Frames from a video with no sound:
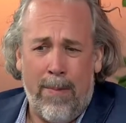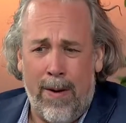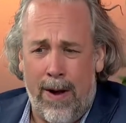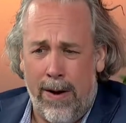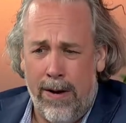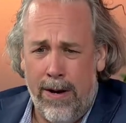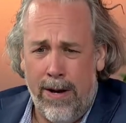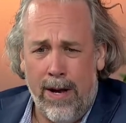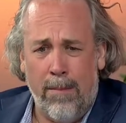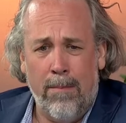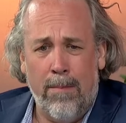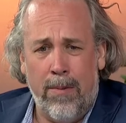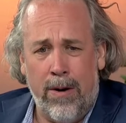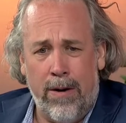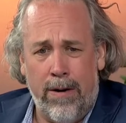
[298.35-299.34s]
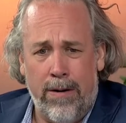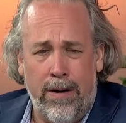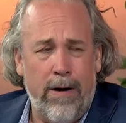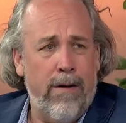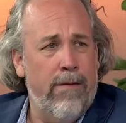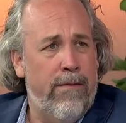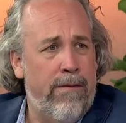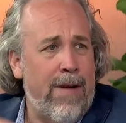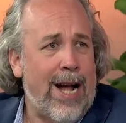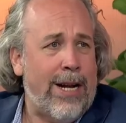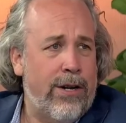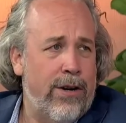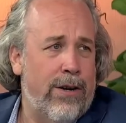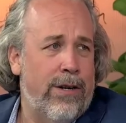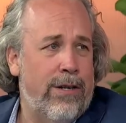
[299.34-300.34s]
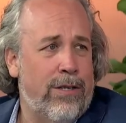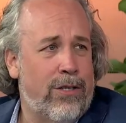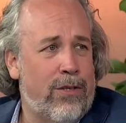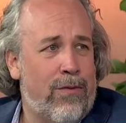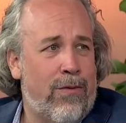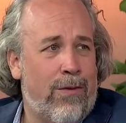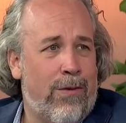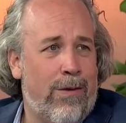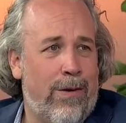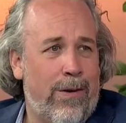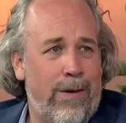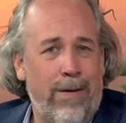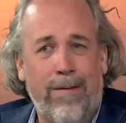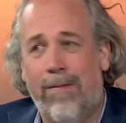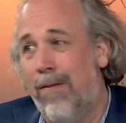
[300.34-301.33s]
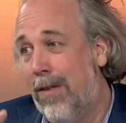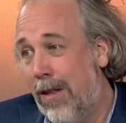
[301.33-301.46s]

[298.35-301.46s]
a number of vectors for